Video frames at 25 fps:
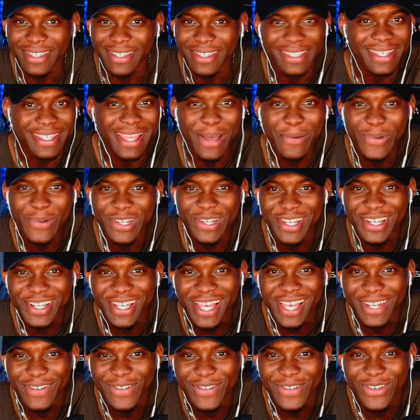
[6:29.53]
Is that what they're
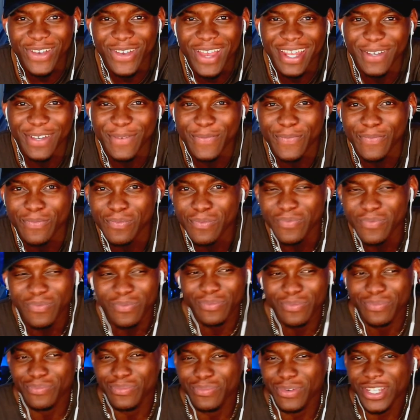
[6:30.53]
kind of trying to
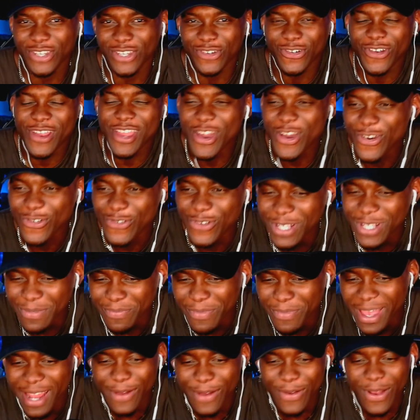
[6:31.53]
portray across
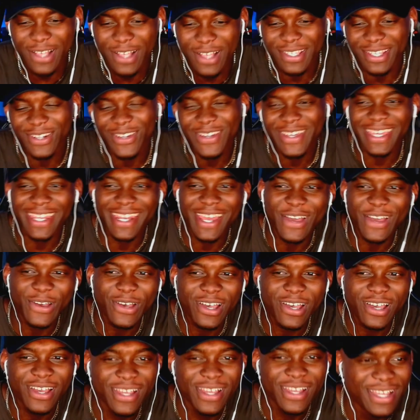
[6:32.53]
by us looking at
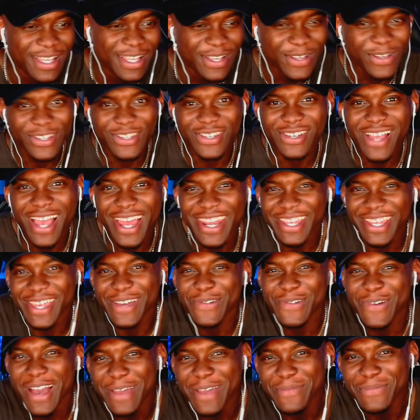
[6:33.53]
her? Do you kind of get
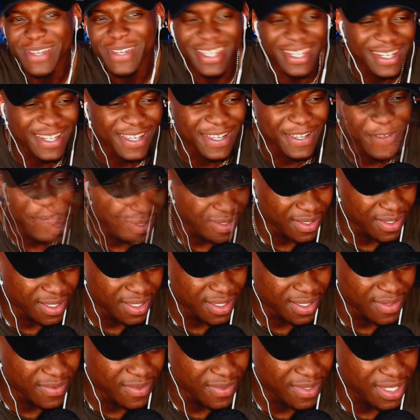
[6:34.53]
what I mean?
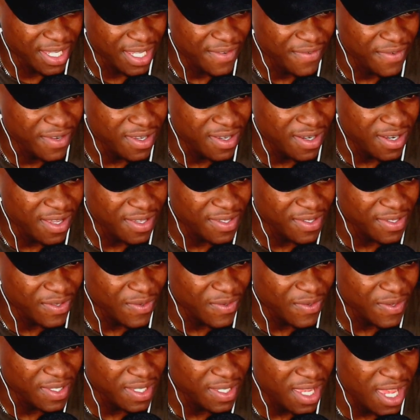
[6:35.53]
So the class
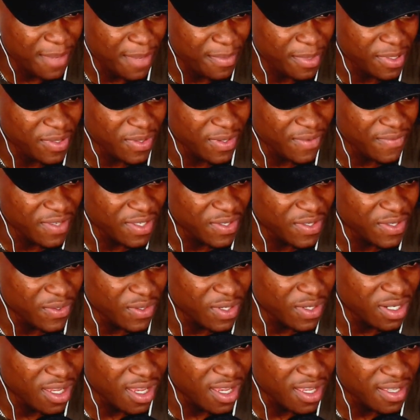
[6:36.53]
scores higher between the two
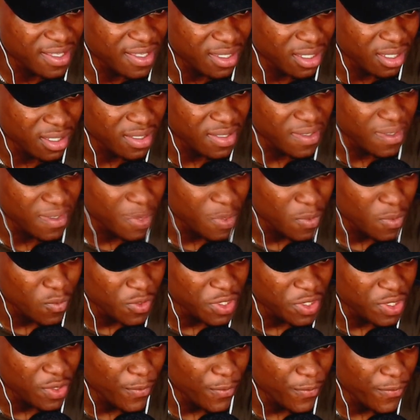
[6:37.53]
classes. We're
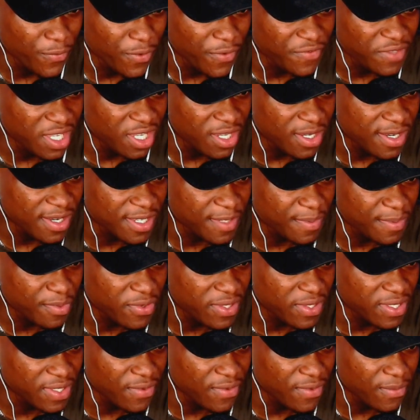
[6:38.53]
still 50 class
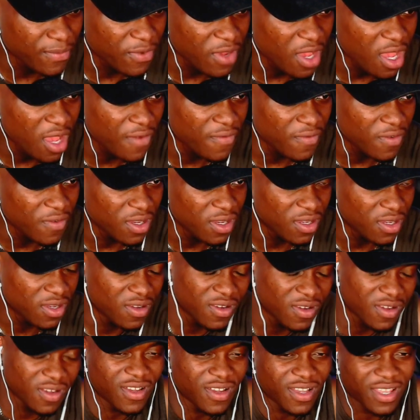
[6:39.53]
points from the other.
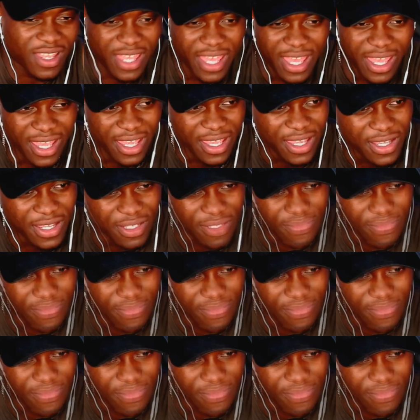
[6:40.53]
Okay.